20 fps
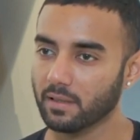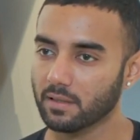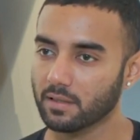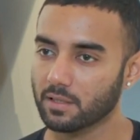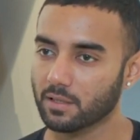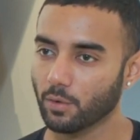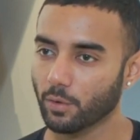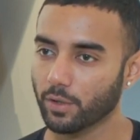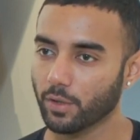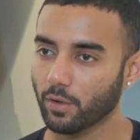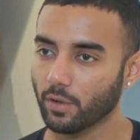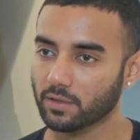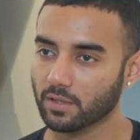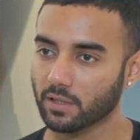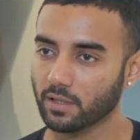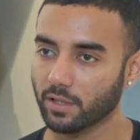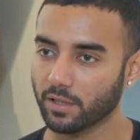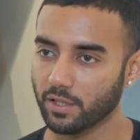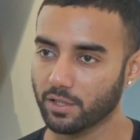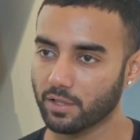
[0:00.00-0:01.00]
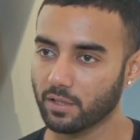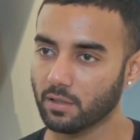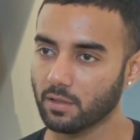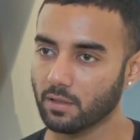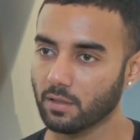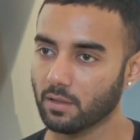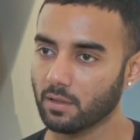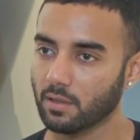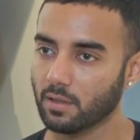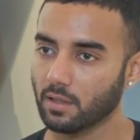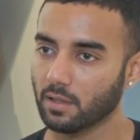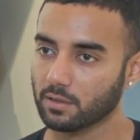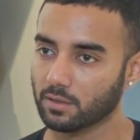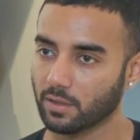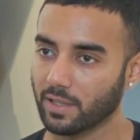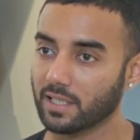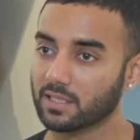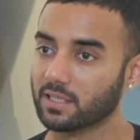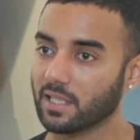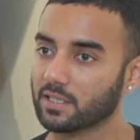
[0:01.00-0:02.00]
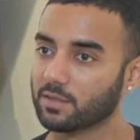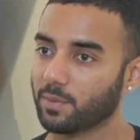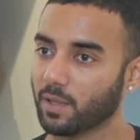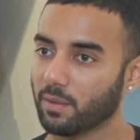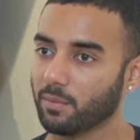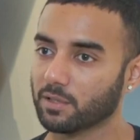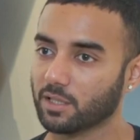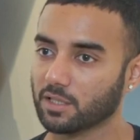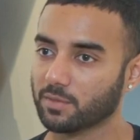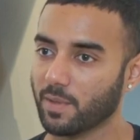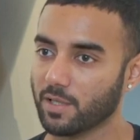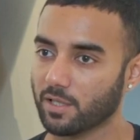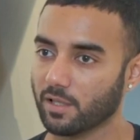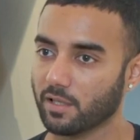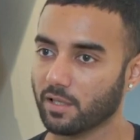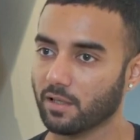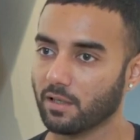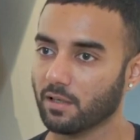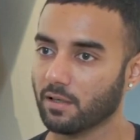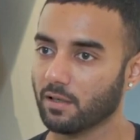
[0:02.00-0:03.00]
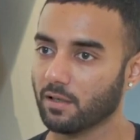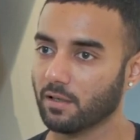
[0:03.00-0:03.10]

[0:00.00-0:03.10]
studios in the region. So that's pretty much our specialty.